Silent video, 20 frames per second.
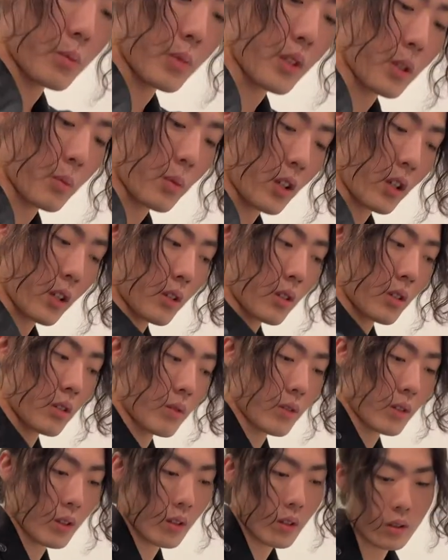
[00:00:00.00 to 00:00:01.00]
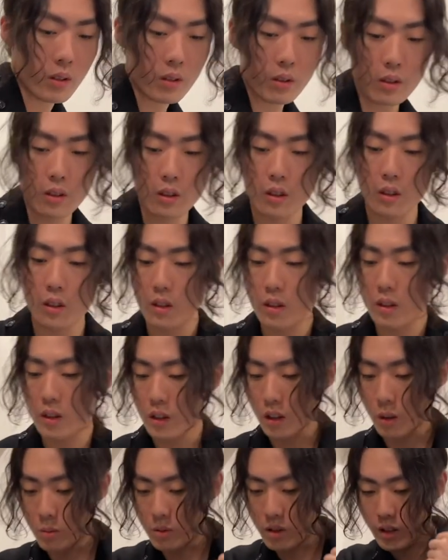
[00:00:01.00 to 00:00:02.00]
big pocket over here.
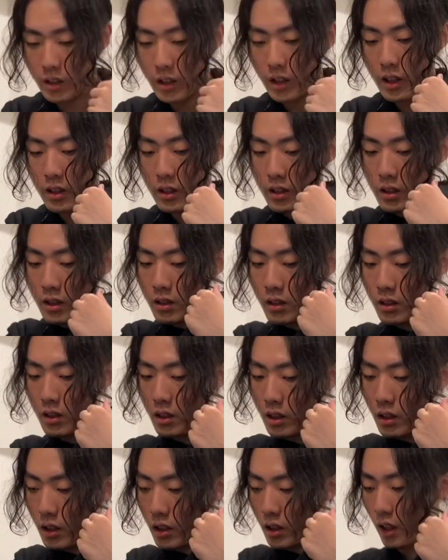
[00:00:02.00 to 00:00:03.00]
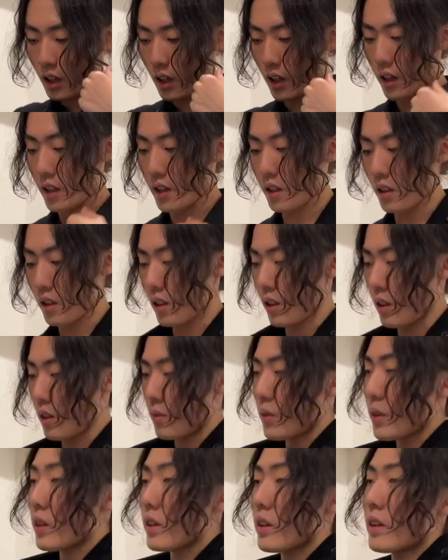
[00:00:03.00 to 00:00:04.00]
Comes in handy. I
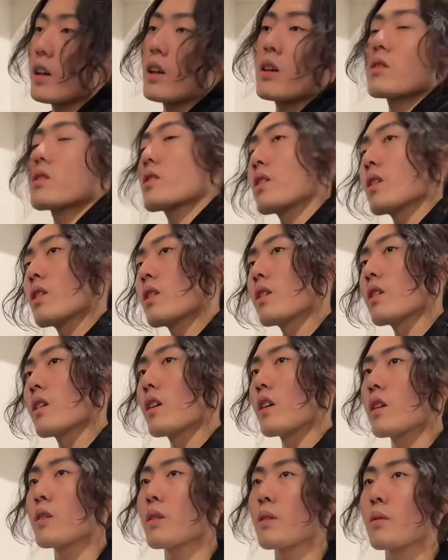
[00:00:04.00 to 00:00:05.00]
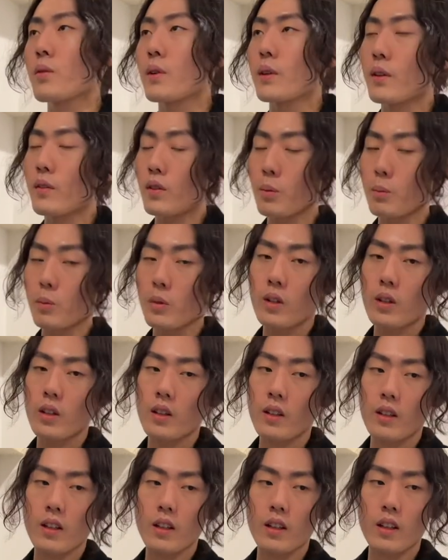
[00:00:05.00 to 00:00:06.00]
figured out earlier in front of the mirror
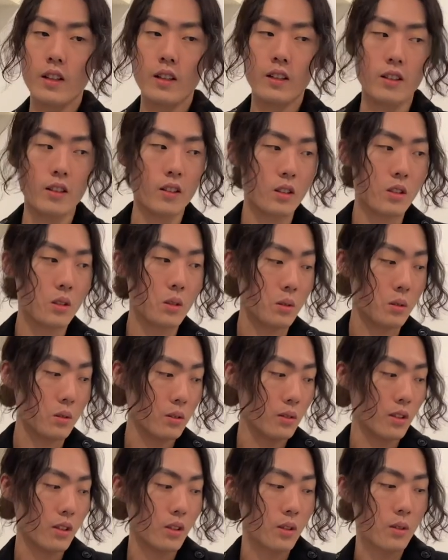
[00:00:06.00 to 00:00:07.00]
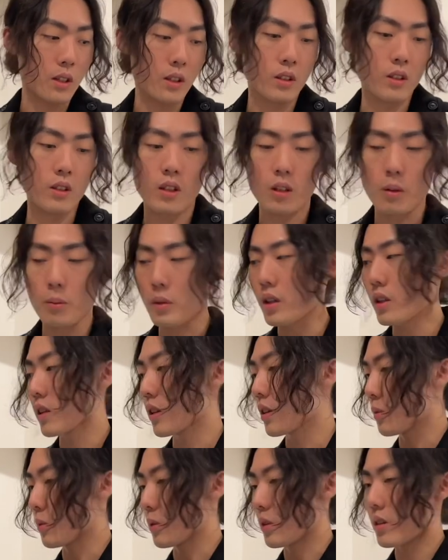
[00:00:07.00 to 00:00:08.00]
that like it doesn't look quite good on me
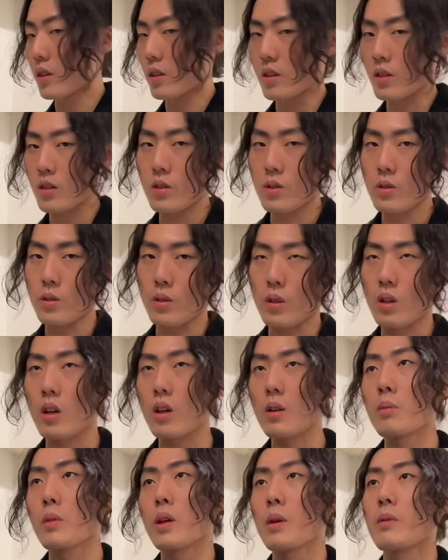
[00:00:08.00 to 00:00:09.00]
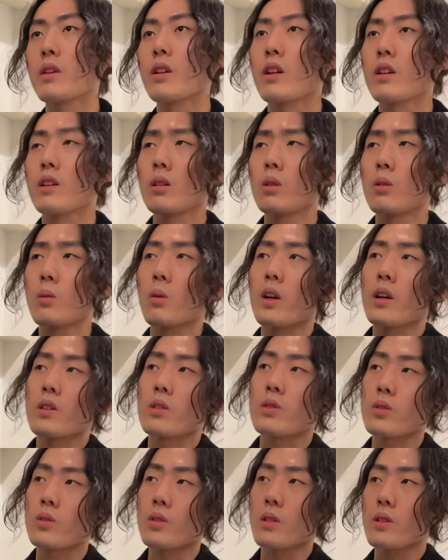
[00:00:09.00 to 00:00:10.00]
with the t-shirt on. Maybe like a white
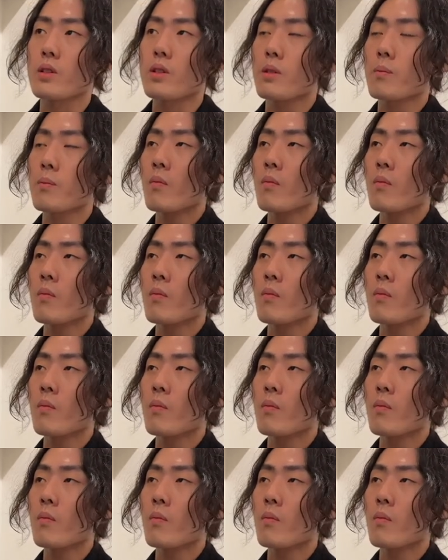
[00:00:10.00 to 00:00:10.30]
shirt